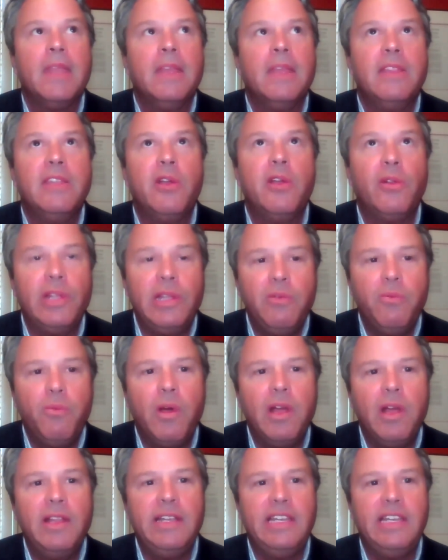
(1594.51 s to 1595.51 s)
The only
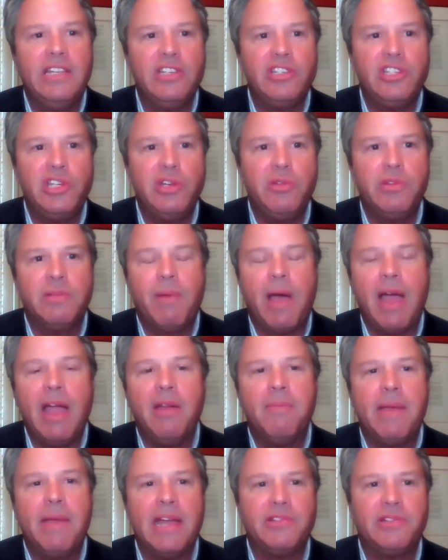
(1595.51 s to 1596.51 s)
one issue with
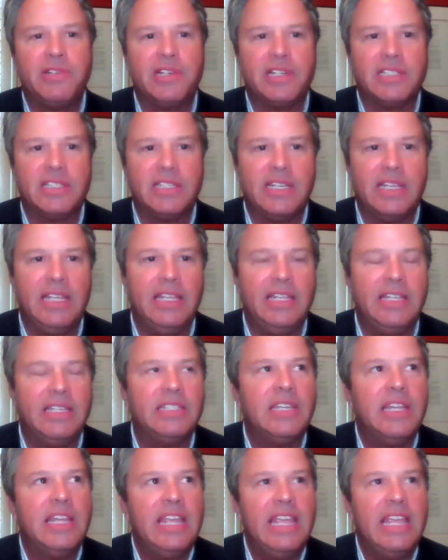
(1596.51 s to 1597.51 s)
biometrics
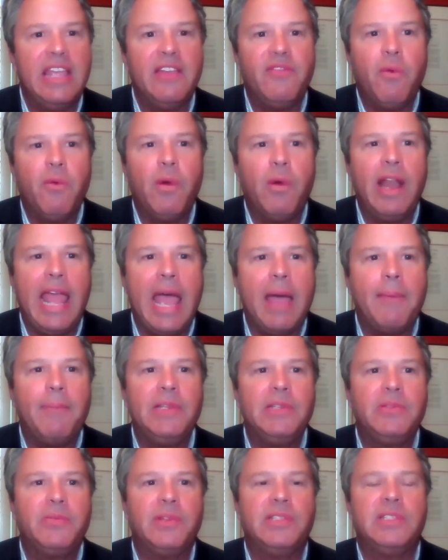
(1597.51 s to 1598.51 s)
is what
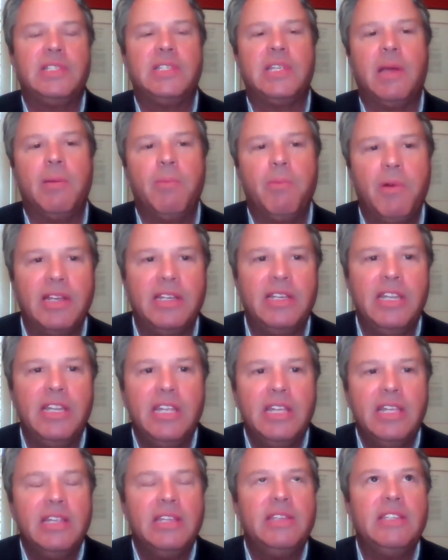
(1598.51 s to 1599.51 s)
happens when someone
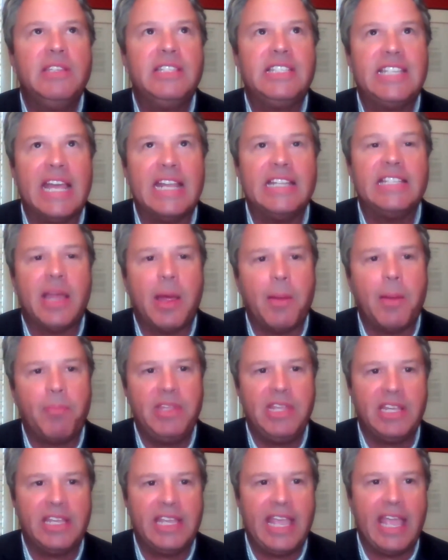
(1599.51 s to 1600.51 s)
sets up
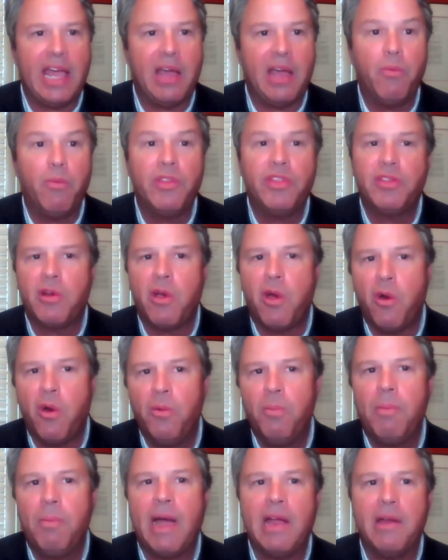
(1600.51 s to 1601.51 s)
the account with their
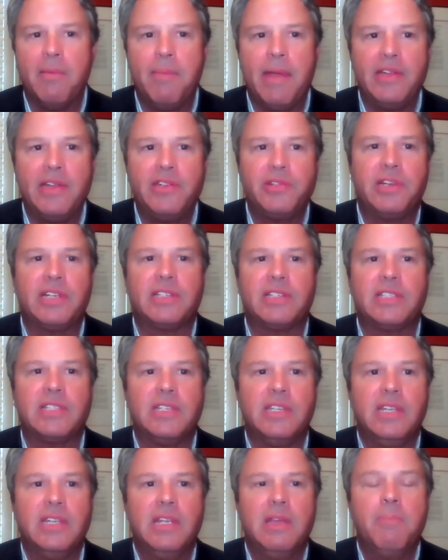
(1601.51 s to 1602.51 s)
own biometrics,
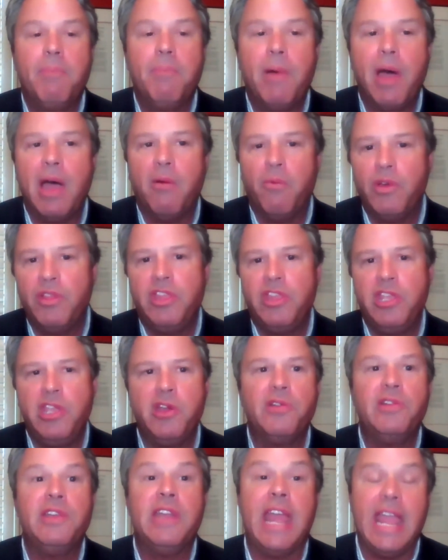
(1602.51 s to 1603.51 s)
but with
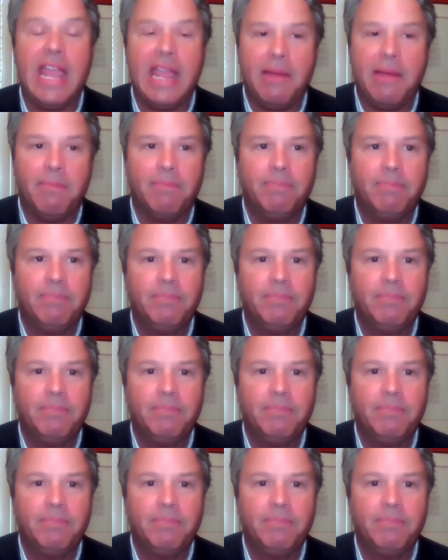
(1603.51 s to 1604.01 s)
your name.